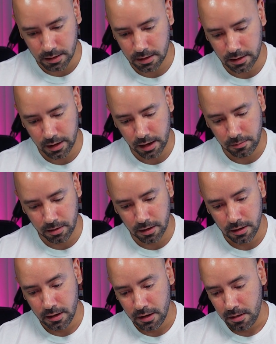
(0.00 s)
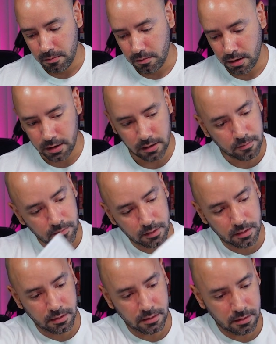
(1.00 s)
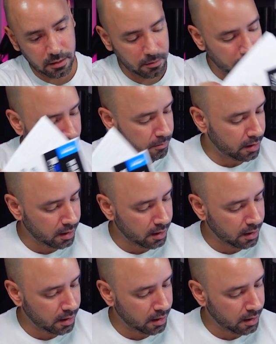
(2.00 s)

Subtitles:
the camera, but I bought it